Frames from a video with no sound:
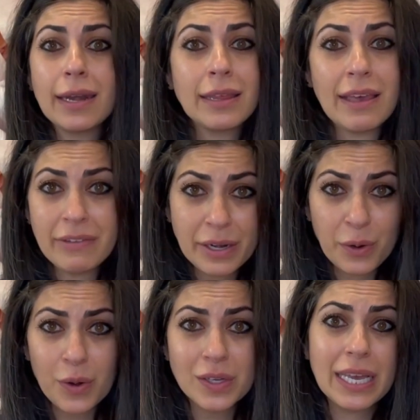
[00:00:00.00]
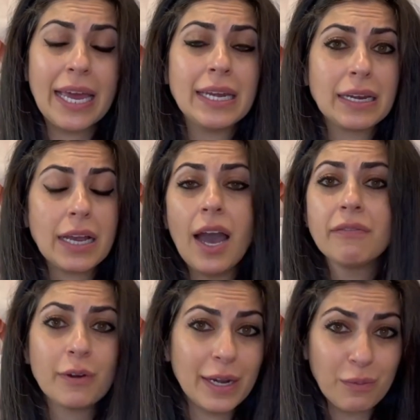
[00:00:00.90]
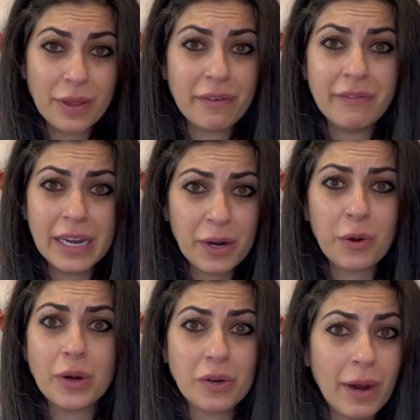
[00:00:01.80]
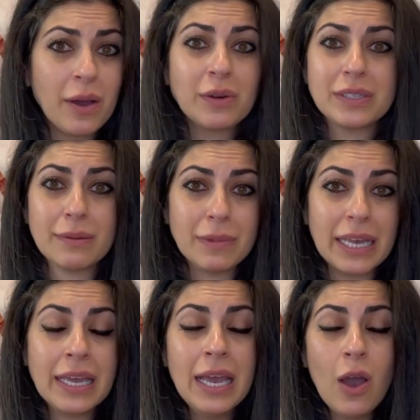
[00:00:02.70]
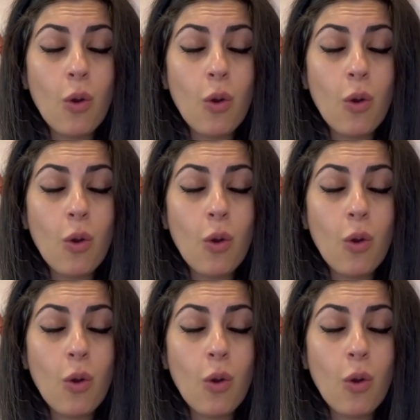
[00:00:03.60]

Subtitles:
an 11-year-old and cover it with a veneer or a crown or something,